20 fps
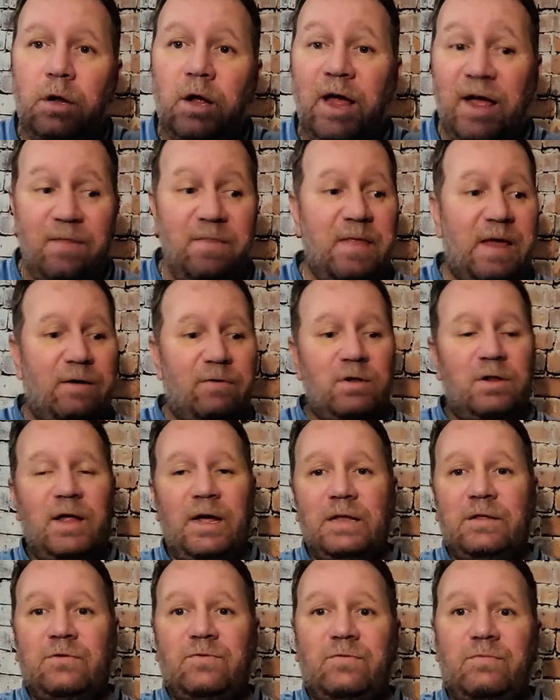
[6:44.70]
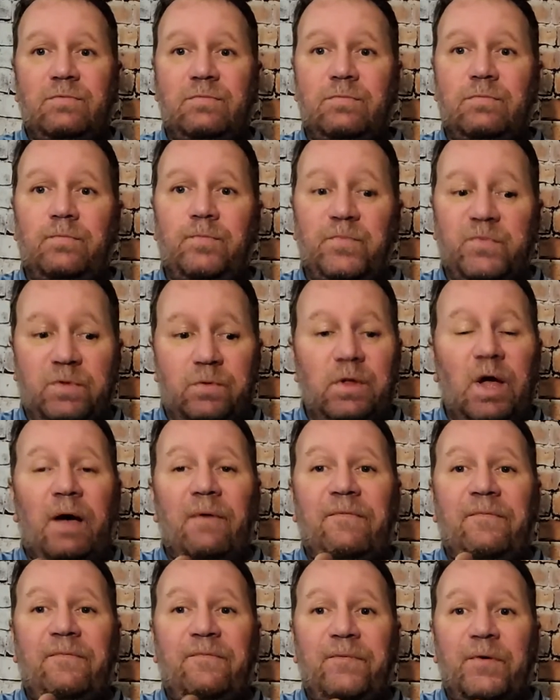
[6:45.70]
And they were like
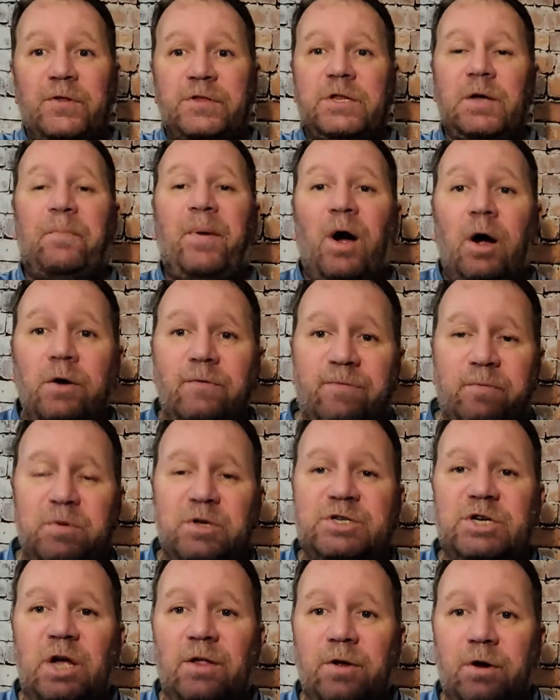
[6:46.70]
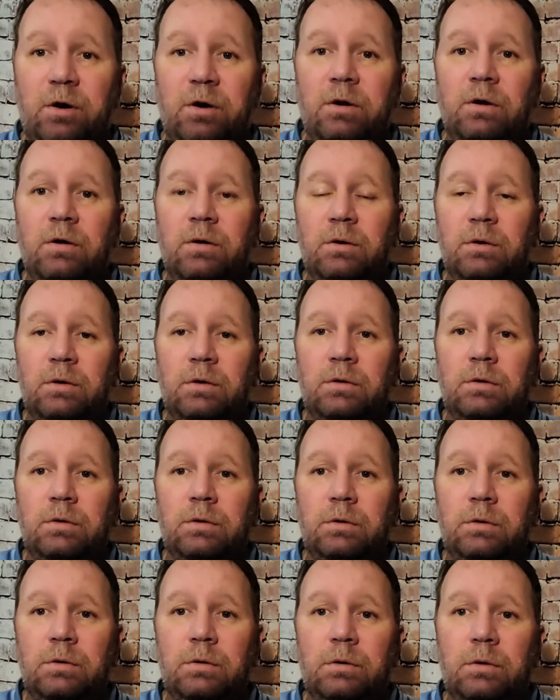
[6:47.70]
a foot apart from each other.
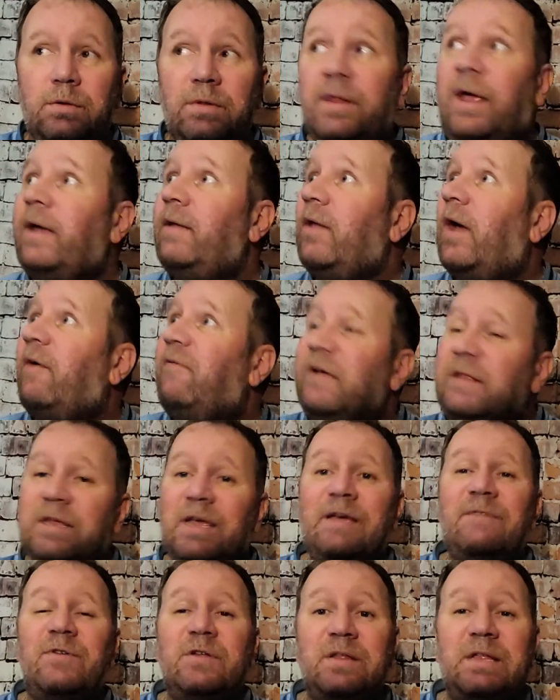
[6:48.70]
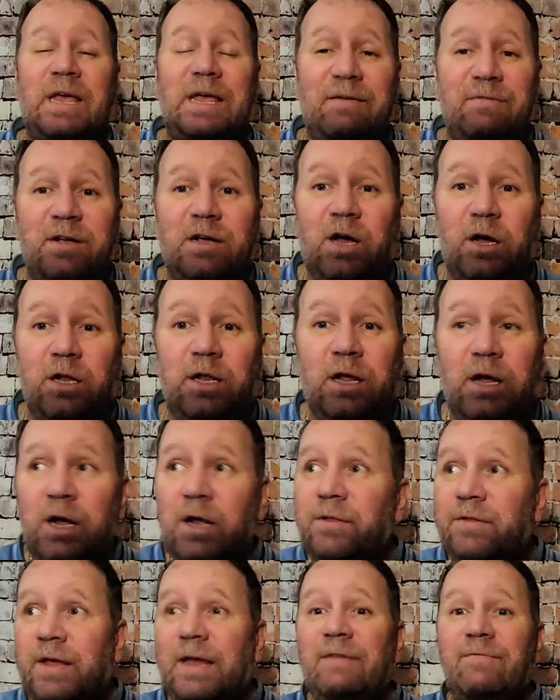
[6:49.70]
I think they
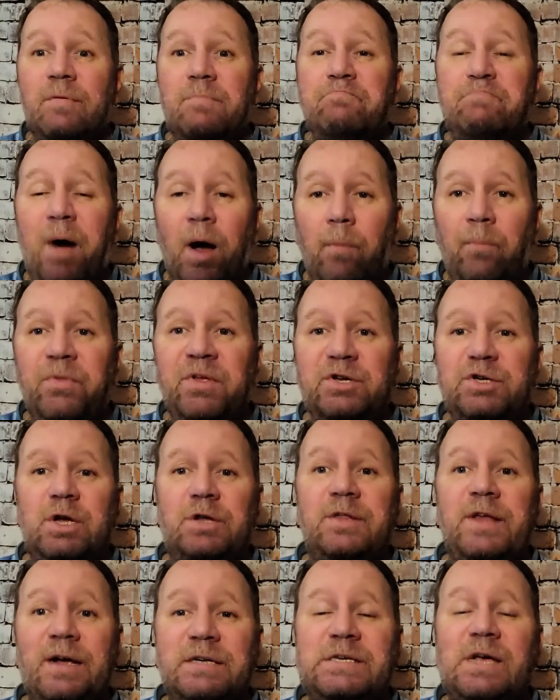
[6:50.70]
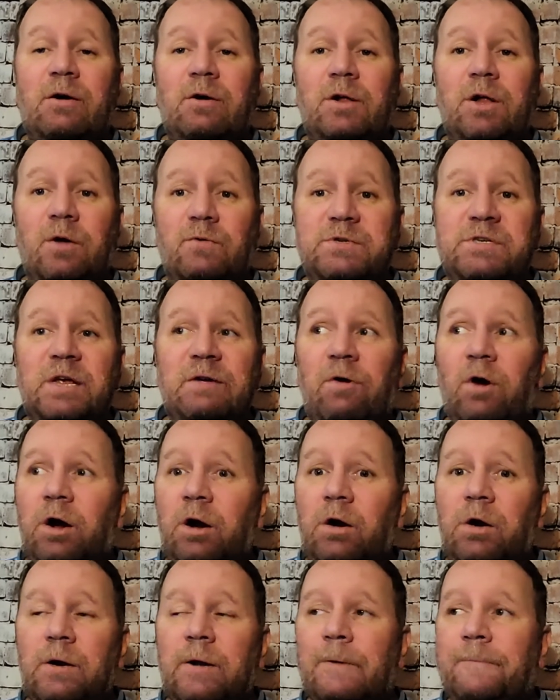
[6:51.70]
even bumped each other. That's how close they
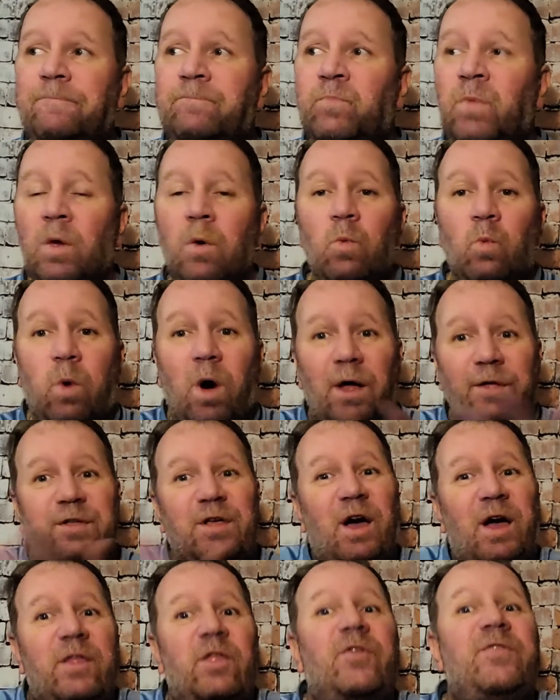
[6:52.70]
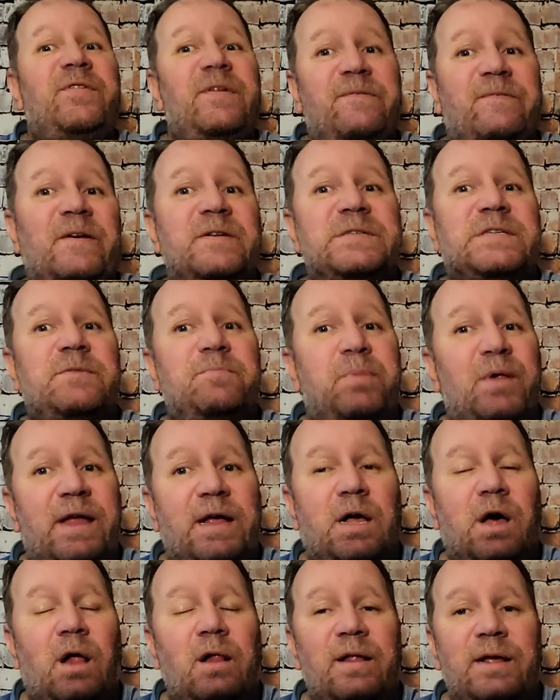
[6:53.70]
are. What kind of defensive
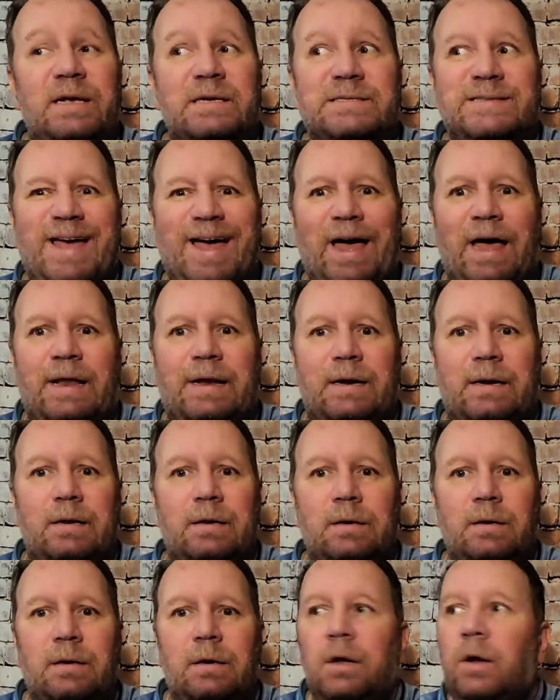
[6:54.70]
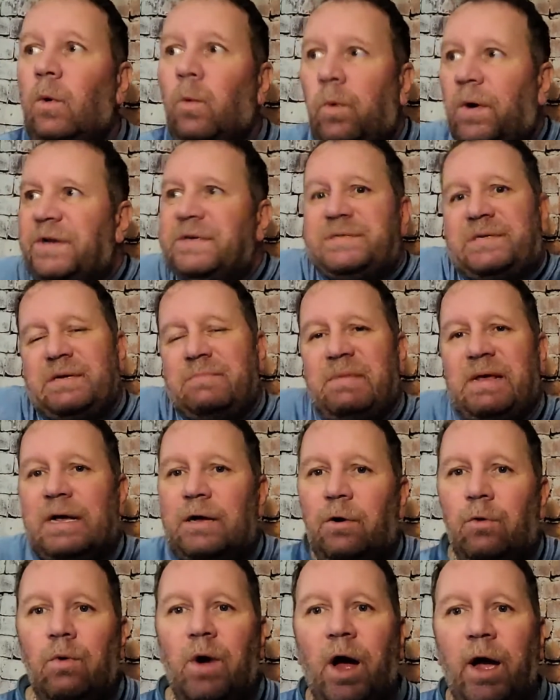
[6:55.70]
play calling is that? What is
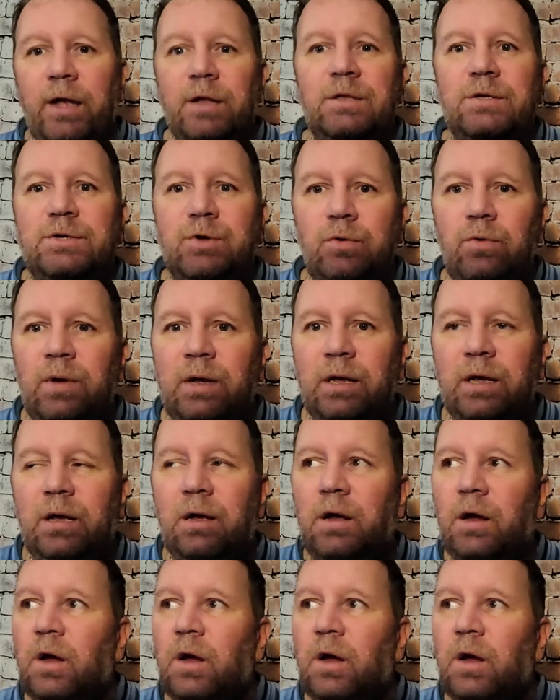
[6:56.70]
D'Amico Ryan doing?